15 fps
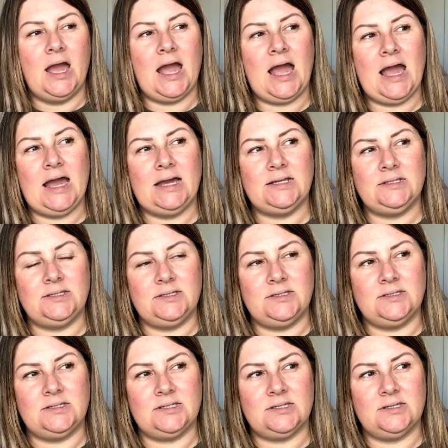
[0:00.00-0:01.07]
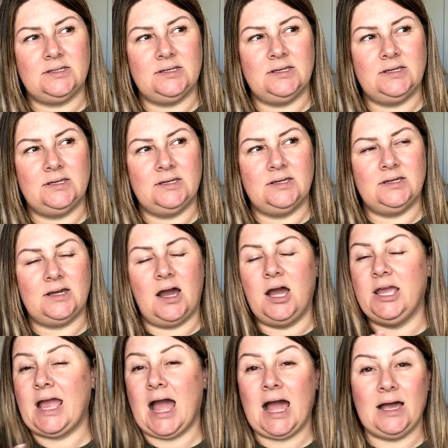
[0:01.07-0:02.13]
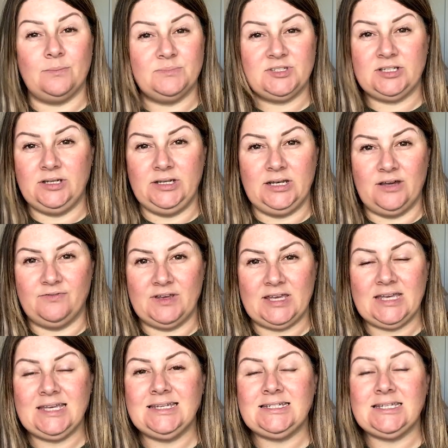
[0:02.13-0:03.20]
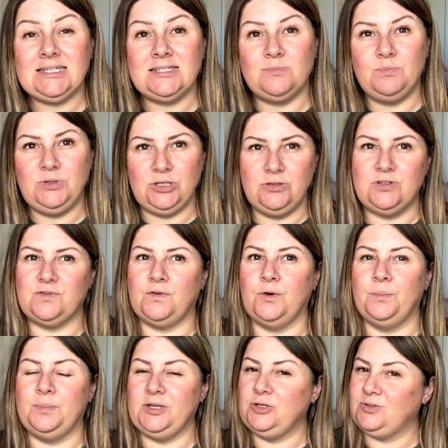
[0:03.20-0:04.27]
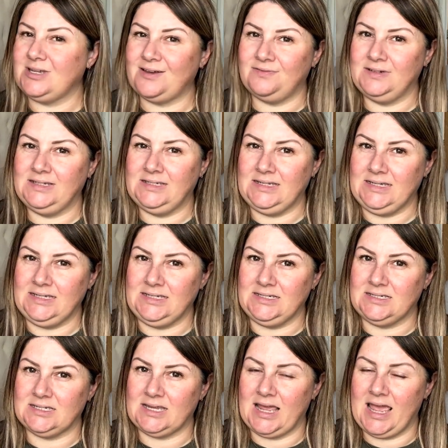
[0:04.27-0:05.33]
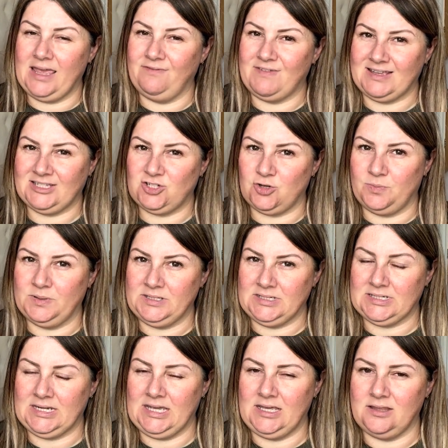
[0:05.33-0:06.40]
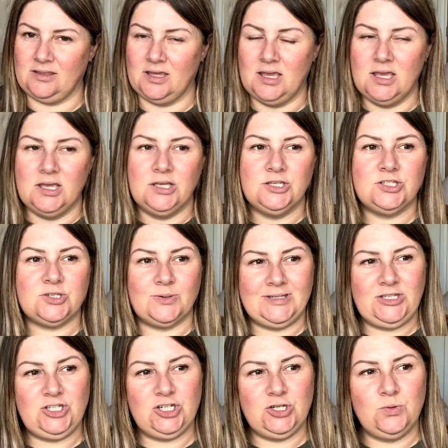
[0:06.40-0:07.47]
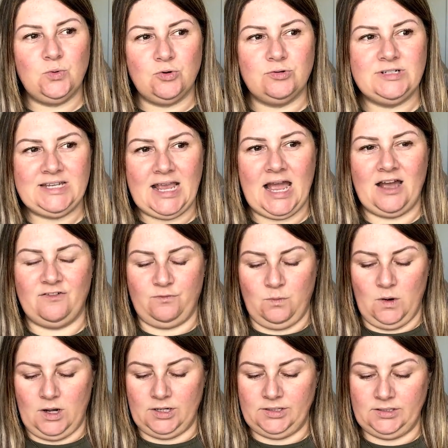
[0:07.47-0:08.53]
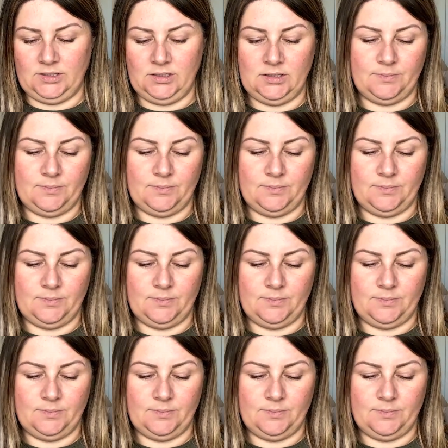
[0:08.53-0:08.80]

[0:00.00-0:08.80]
And I absolutely love it. It is beautiful, but you definitely need a vest top underneath. So I do already have one,